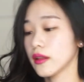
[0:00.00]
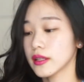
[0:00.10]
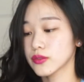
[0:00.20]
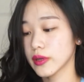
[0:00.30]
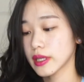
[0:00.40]

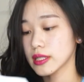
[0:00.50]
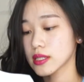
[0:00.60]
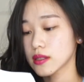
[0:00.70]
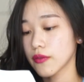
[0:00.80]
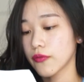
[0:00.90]
this one
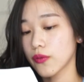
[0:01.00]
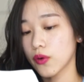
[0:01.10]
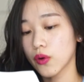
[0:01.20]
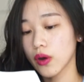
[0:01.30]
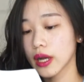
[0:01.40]
is
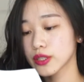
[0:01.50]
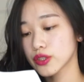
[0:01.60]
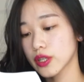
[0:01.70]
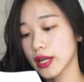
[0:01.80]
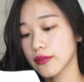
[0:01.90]

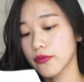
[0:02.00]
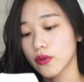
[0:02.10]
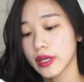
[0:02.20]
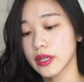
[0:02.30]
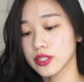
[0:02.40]

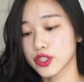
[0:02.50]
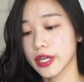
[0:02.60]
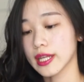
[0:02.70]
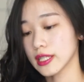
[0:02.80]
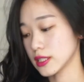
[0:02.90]
440
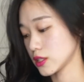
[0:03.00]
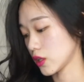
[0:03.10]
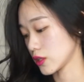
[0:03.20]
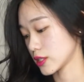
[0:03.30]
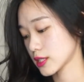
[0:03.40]
Australian
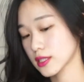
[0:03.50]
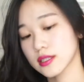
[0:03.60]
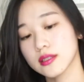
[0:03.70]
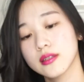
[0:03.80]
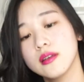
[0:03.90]
dollars.
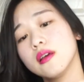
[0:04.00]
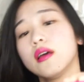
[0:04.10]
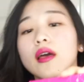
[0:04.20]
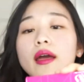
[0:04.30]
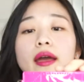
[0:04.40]

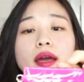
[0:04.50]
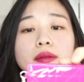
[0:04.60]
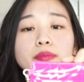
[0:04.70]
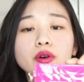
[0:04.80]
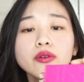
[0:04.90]

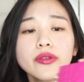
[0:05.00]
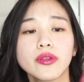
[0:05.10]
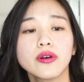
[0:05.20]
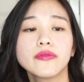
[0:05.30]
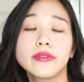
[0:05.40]
And both
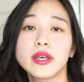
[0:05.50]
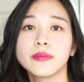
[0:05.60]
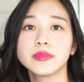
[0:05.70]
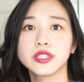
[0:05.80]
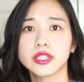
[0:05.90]
of
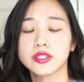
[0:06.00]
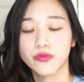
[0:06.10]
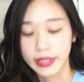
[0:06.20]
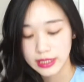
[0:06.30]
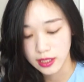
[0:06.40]
them just
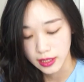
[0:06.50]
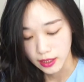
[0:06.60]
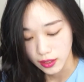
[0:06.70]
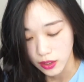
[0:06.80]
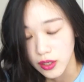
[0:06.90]

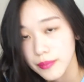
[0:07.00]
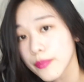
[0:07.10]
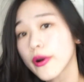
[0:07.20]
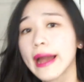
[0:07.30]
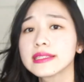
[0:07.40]
recently got
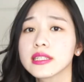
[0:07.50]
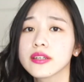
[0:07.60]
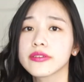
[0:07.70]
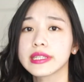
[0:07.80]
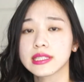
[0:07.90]
price
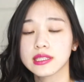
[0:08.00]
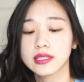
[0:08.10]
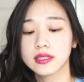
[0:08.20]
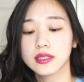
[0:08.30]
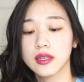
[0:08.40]

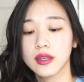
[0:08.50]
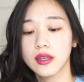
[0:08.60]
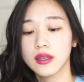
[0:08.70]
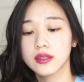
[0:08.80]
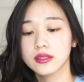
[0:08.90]
increases.
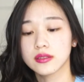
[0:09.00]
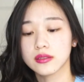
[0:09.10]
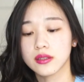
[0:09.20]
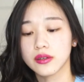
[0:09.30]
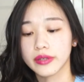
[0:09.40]

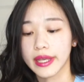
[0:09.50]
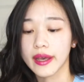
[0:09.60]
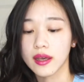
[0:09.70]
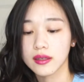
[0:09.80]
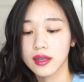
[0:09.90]
So
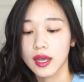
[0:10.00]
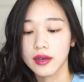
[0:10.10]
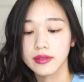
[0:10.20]
yeah, I